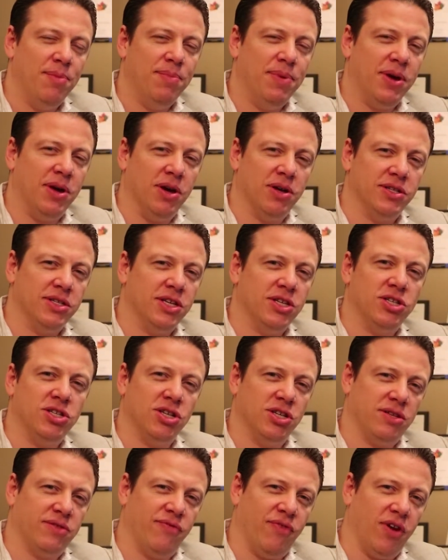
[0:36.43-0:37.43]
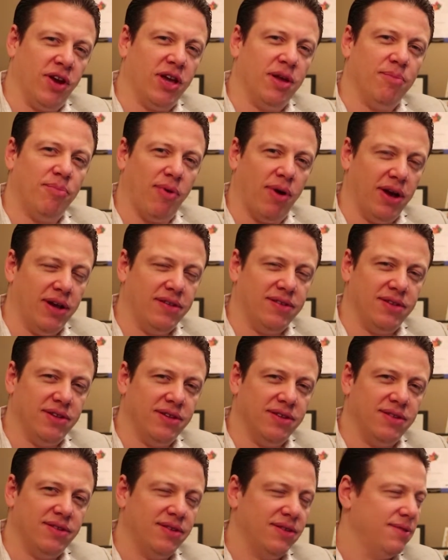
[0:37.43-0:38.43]
because it's just freaking
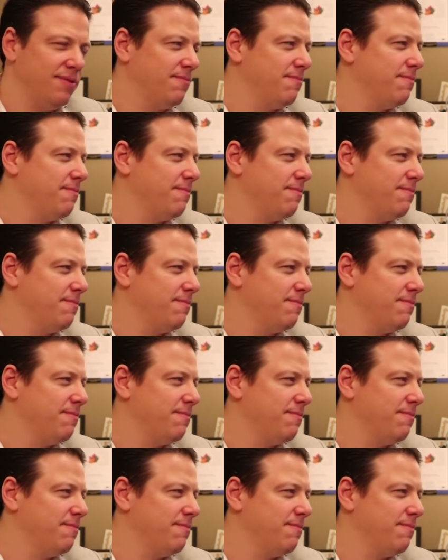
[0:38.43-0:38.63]
priceless.